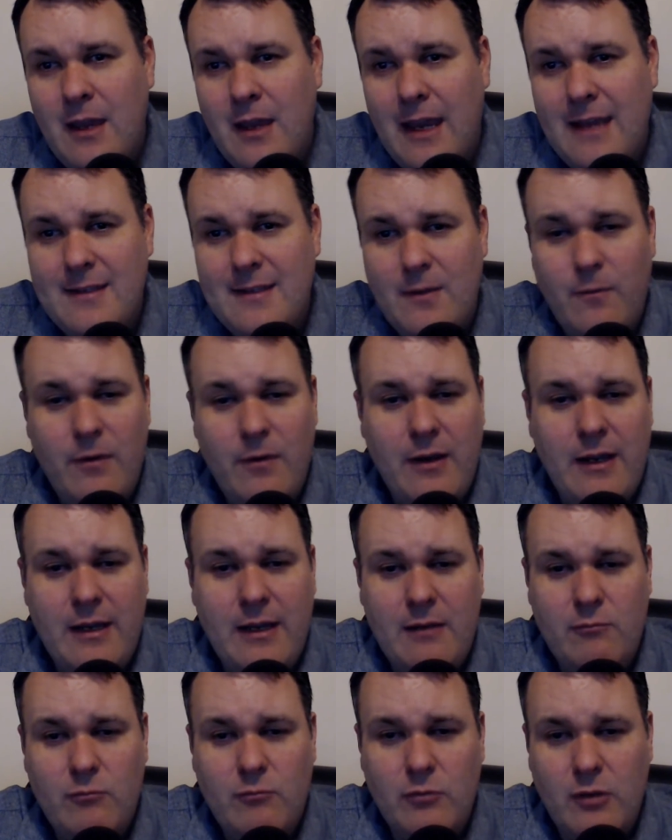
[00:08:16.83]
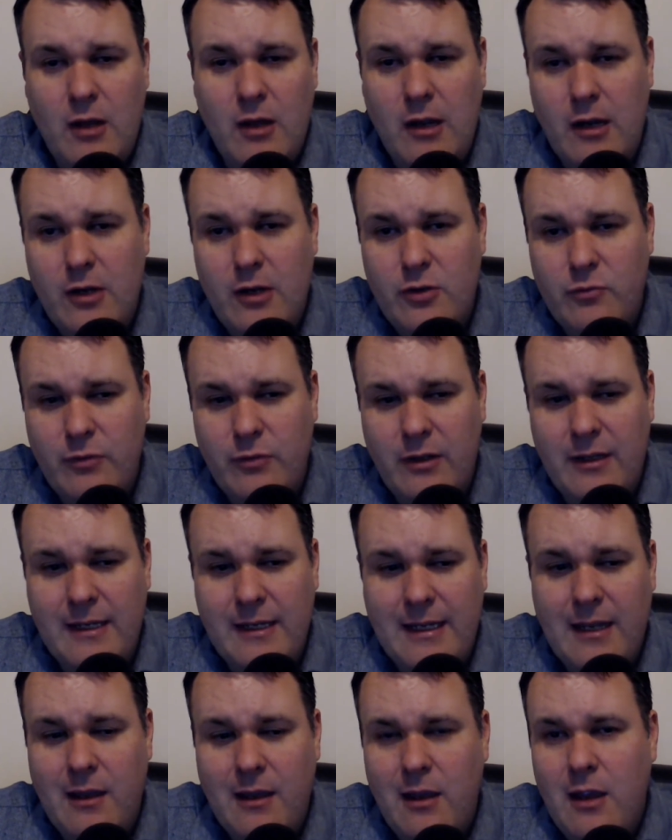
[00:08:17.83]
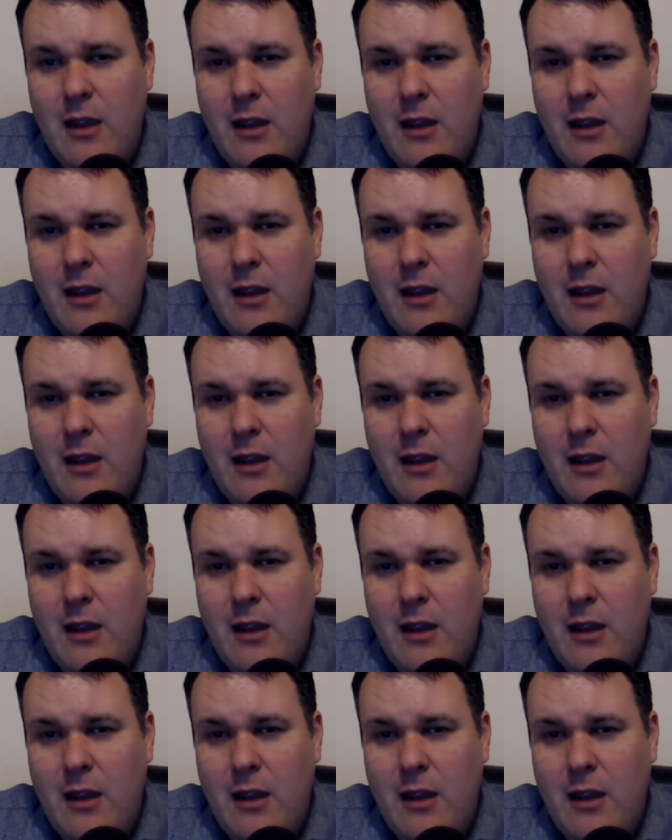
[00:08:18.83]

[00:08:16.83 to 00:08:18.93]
Isn't very large, really.